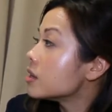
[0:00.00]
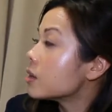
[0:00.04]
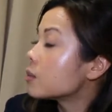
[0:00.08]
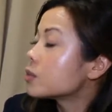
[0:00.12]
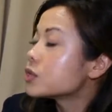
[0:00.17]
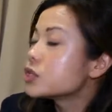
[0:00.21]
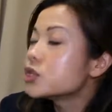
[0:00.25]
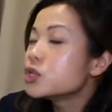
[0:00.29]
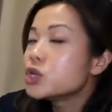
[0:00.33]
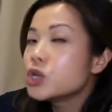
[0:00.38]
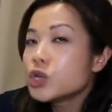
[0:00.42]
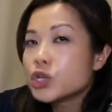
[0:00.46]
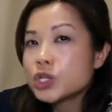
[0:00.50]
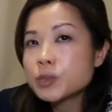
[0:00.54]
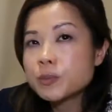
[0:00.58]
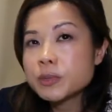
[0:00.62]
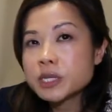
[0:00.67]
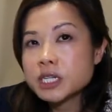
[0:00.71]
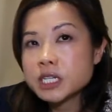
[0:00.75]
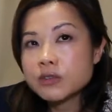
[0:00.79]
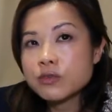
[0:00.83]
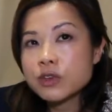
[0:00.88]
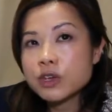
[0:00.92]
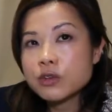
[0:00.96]
there was no
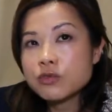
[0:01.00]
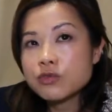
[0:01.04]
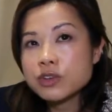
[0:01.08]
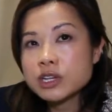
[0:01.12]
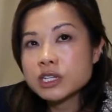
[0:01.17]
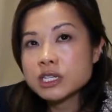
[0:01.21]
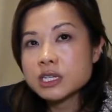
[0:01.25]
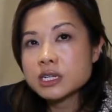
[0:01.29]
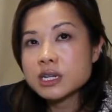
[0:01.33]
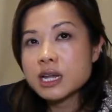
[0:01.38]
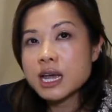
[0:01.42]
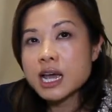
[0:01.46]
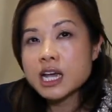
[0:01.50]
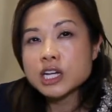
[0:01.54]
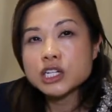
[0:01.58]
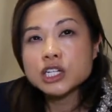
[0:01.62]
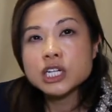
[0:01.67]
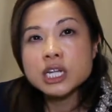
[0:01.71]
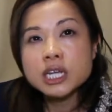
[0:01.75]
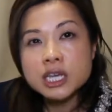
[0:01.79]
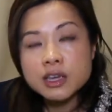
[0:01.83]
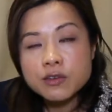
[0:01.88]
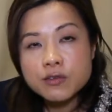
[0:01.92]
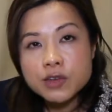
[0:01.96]
specific reason
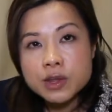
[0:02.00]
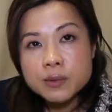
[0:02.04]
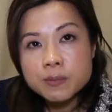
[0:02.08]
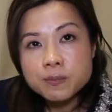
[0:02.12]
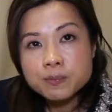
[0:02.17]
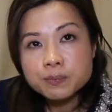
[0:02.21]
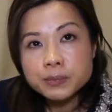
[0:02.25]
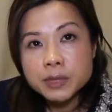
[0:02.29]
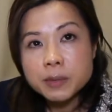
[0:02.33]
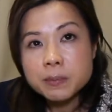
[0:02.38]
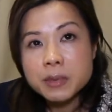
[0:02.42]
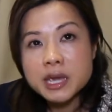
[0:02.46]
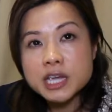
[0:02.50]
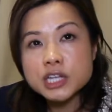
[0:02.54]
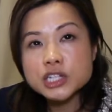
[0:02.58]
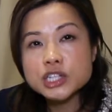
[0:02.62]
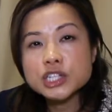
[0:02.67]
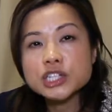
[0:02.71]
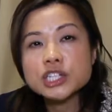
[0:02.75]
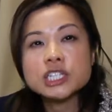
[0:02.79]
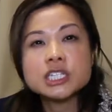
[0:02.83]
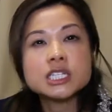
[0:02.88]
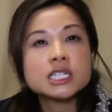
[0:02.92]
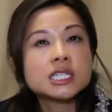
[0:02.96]
actually given.
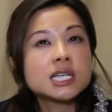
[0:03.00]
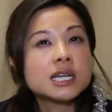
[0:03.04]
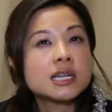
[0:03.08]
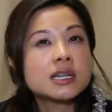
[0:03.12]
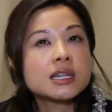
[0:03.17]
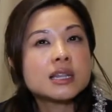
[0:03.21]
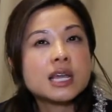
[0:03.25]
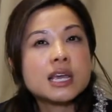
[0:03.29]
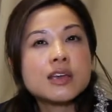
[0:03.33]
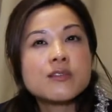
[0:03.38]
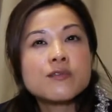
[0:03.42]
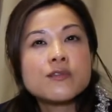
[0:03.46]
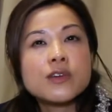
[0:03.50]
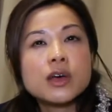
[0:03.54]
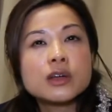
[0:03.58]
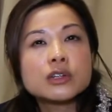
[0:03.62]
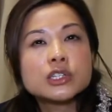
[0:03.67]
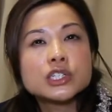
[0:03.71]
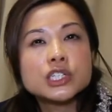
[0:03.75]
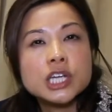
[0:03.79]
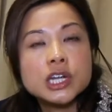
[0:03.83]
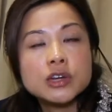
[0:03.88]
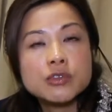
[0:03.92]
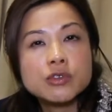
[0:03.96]
Patients just said they
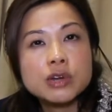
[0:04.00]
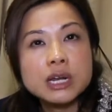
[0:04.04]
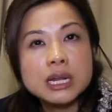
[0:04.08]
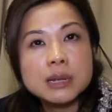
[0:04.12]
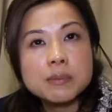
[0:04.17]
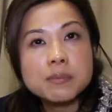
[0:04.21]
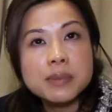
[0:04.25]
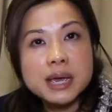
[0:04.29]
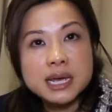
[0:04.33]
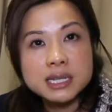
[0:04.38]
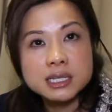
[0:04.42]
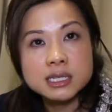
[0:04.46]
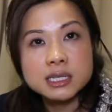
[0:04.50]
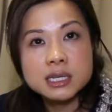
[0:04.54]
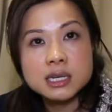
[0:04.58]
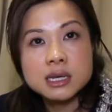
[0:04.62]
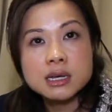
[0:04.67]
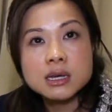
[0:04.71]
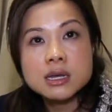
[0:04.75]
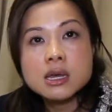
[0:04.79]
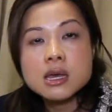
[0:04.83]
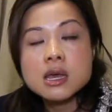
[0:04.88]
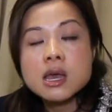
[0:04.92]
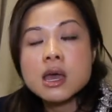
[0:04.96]
felt generally
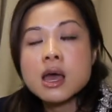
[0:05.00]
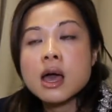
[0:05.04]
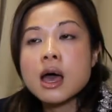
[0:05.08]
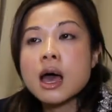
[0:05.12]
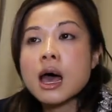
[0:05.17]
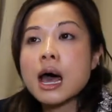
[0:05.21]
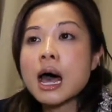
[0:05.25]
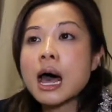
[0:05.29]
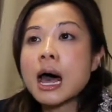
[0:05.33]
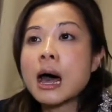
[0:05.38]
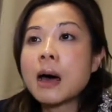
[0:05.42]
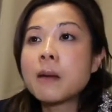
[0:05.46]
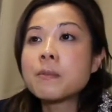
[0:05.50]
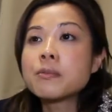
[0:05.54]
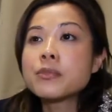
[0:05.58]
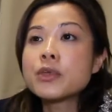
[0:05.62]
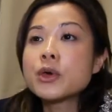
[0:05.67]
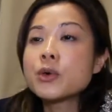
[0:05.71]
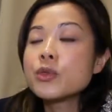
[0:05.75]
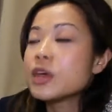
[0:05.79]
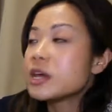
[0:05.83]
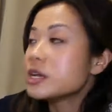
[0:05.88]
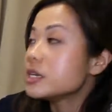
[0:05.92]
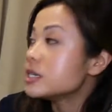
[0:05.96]
better, um,
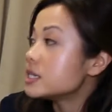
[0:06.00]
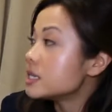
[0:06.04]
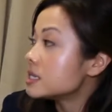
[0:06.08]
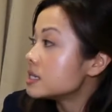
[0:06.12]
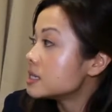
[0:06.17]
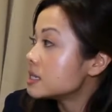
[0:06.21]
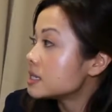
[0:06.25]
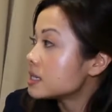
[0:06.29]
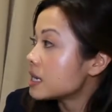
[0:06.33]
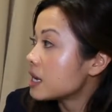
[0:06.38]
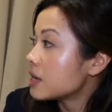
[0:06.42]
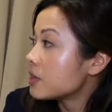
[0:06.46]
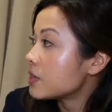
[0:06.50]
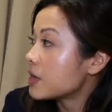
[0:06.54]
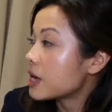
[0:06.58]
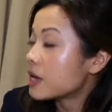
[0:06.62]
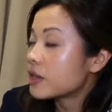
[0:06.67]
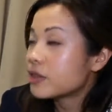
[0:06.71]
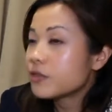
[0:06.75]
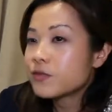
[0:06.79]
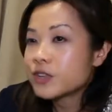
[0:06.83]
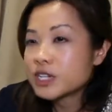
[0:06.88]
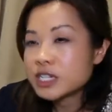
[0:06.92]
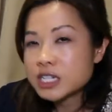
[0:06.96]
though they did say
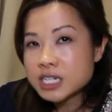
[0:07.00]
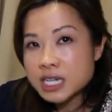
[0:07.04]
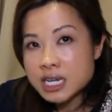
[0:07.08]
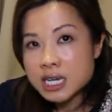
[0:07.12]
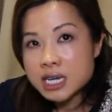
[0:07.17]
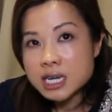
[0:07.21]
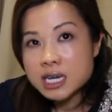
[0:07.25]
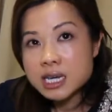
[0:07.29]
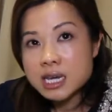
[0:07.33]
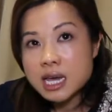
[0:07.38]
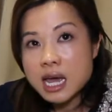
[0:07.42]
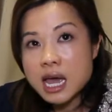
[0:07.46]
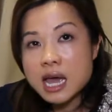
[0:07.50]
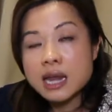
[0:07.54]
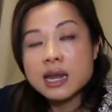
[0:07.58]
that fatigue